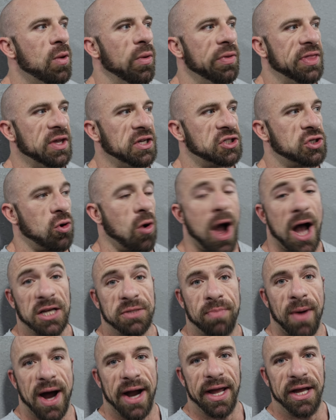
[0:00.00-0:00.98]
with this
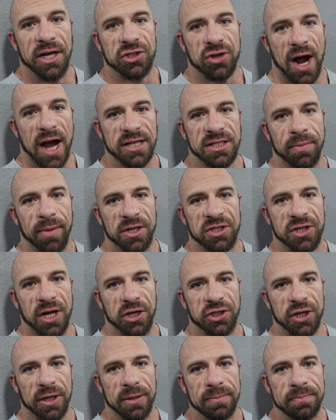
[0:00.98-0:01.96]
crossbody tricep
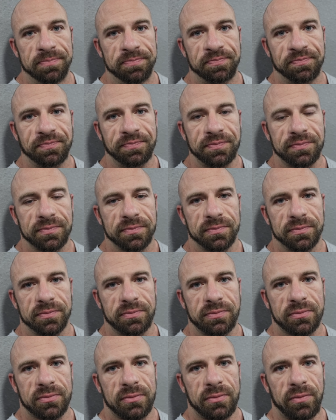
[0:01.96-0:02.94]
extension.
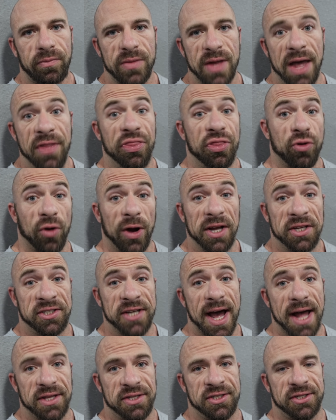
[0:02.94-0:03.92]
Three
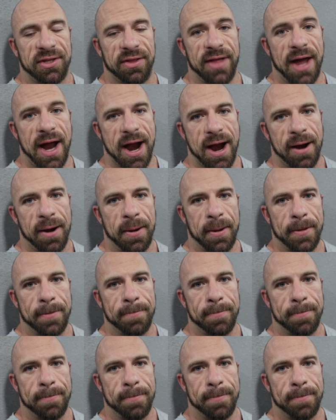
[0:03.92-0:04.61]
sets there.